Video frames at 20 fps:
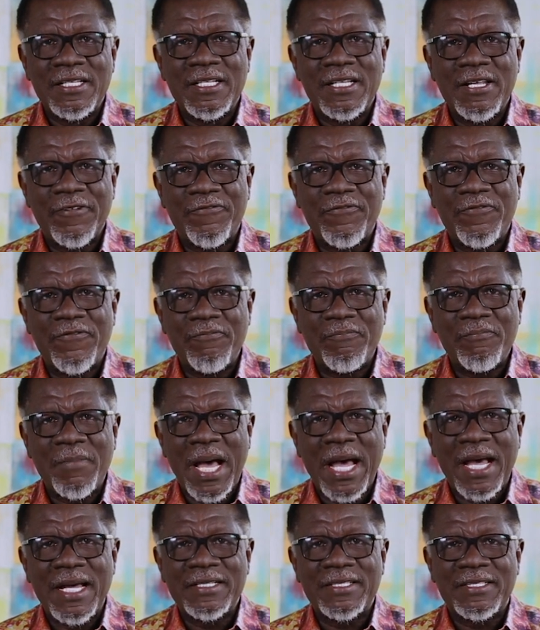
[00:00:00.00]
the
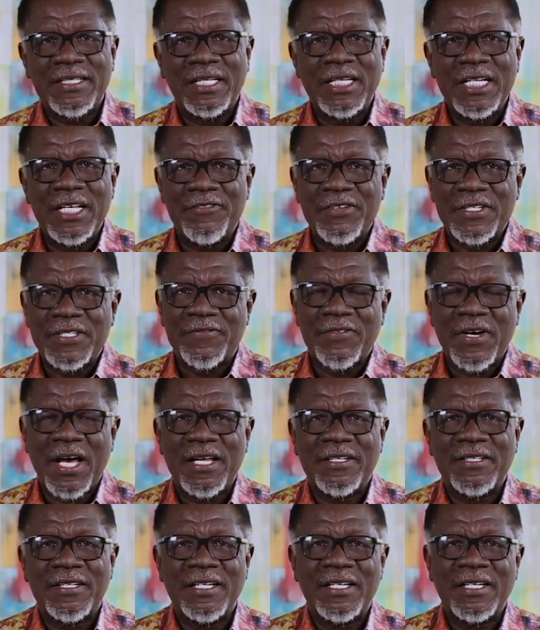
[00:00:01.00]
man shall leave his
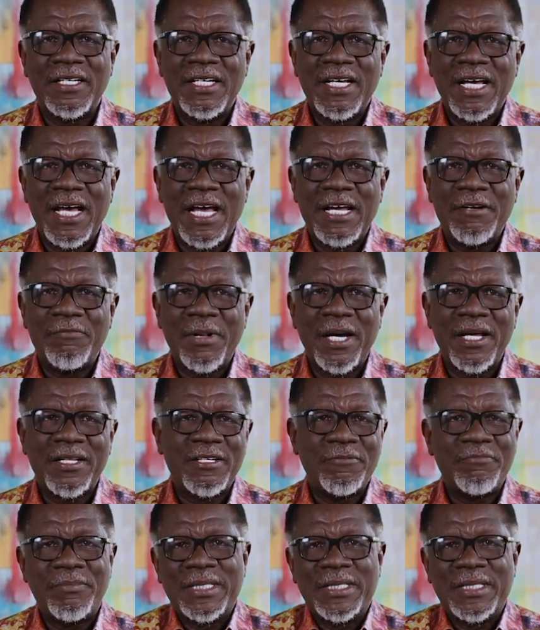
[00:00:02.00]
father and mother.